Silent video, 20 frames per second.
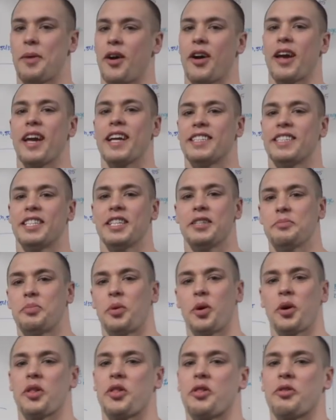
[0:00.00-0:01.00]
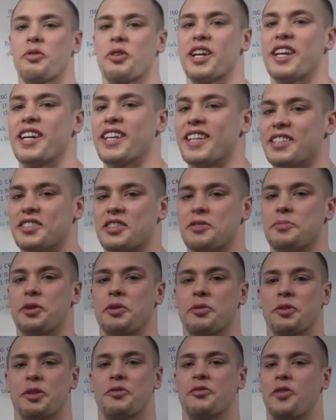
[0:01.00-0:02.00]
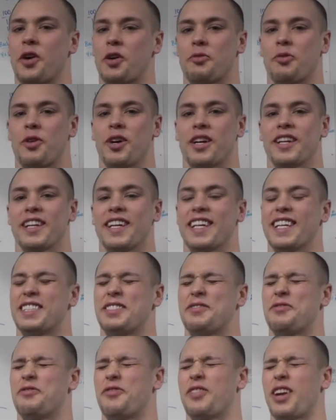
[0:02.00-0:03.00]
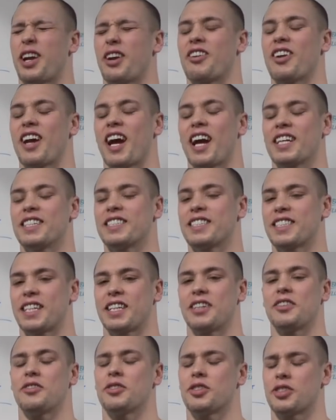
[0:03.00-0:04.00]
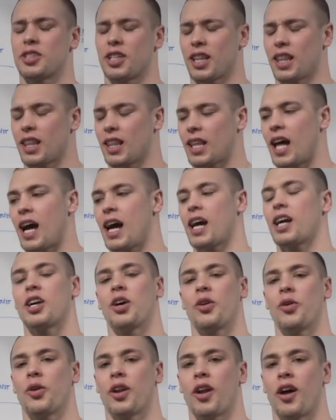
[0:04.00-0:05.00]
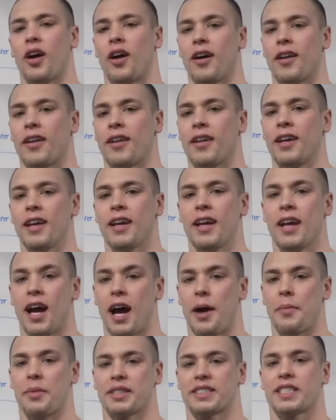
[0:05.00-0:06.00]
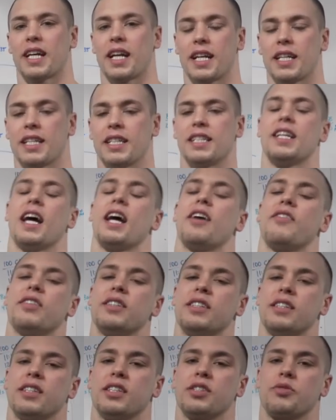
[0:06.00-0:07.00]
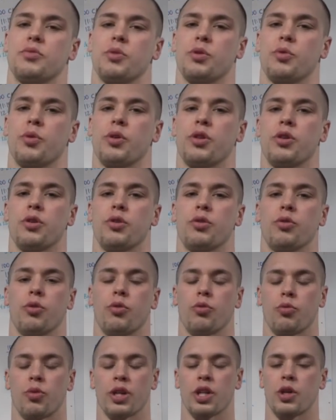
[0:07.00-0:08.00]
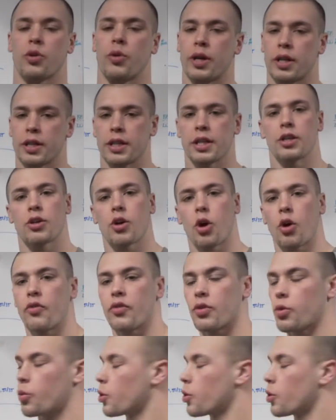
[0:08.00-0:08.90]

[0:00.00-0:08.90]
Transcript: about 18.3. This is going to be a really fun one. It's very high skill. There's a lot going on. I'm excited to dive into this one with you really quickly to go over